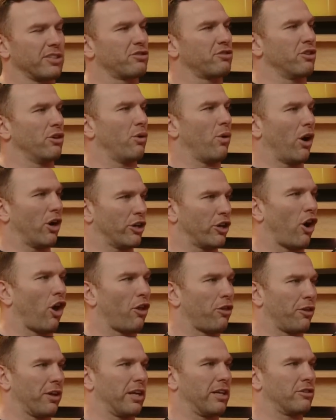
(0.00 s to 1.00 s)
true or your
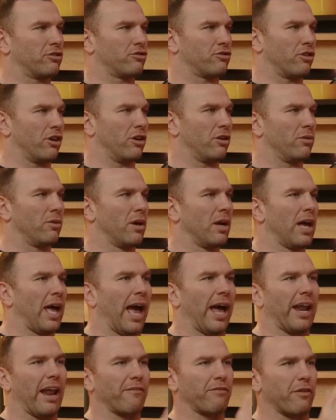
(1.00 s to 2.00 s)
thing is true, mm.
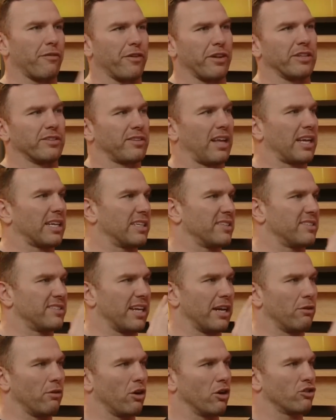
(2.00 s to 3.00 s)
and everything's like a
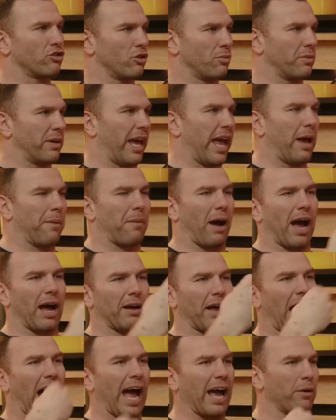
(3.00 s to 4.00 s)
zero sum game. I
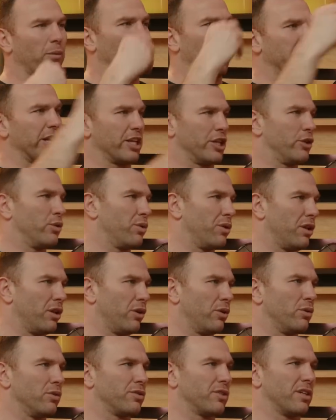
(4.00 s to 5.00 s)
I win, you
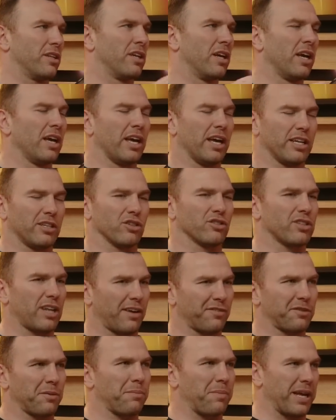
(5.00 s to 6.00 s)
lose, and yeah. it doesn't
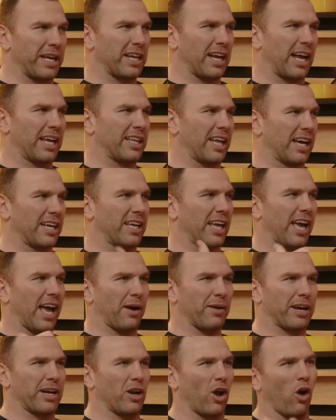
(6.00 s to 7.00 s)
have to be like that.
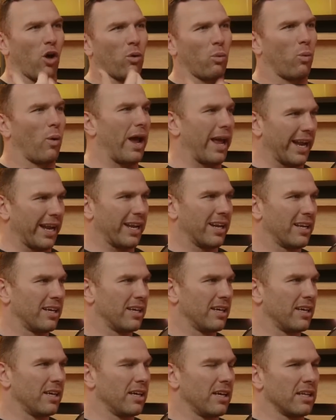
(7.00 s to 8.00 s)
We can all win.
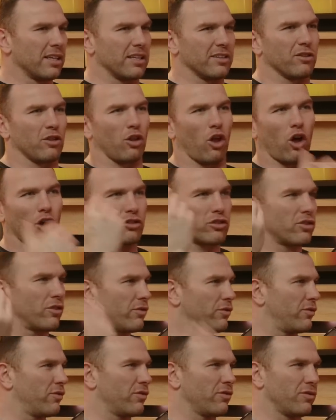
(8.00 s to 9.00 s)
Mm-hmm. There's lots
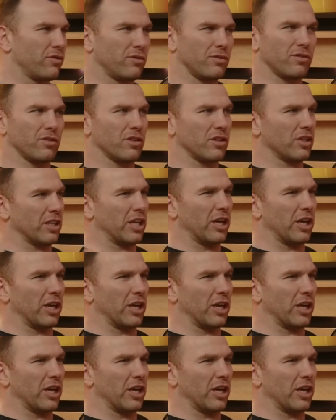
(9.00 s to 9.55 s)
of you